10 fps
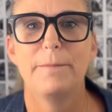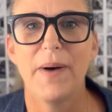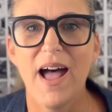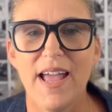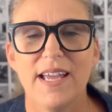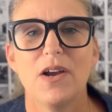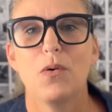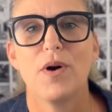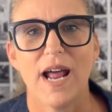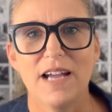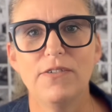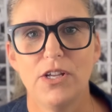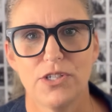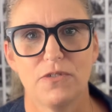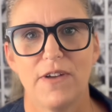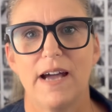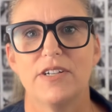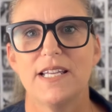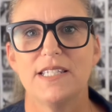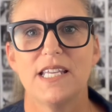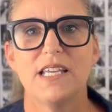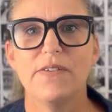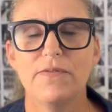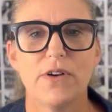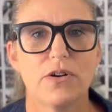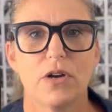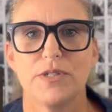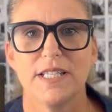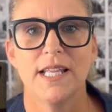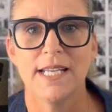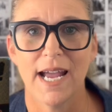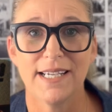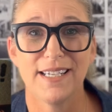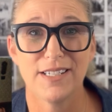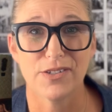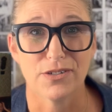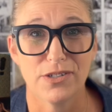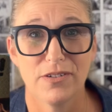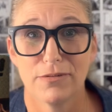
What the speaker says: But what I've also found is even photos in the 90s or